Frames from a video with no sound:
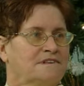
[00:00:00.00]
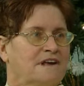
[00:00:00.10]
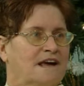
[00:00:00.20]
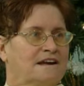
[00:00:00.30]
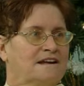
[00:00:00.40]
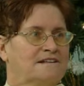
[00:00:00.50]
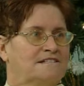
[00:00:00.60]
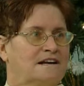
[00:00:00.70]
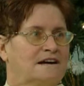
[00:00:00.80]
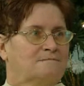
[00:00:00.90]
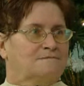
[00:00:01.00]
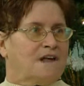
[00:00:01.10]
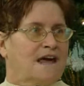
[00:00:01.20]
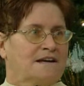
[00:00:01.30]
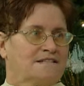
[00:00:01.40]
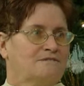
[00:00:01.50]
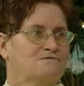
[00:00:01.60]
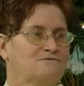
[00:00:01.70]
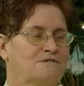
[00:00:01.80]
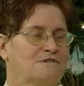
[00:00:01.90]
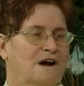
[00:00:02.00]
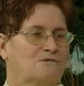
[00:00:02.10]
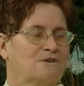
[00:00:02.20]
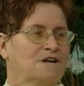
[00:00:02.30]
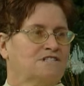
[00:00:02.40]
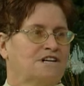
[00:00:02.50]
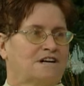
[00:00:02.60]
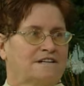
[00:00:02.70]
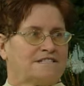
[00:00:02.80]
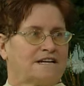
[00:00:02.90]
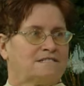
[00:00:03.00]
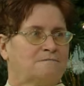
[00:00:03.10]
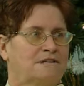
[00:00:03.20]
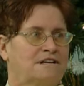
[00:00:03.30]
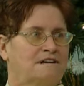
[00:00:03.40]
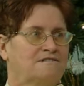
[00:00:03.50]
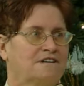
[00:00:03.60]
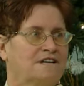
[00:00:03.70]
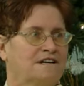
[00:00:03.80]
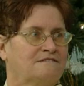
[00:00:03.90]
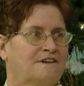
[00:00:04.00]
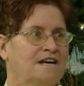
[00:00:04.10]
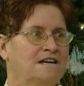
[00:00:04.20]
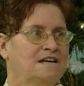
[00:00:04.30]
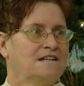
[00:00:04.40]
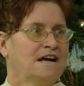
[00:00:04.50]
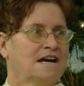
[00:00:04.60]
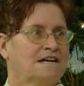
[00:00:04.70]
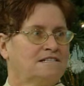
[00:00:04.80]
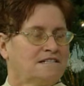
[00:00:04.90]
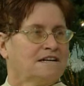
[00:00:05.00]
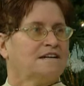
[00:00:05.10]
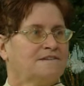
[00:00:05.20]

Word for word: and it's um, uh, wheelchair accessible and everything if I need that. And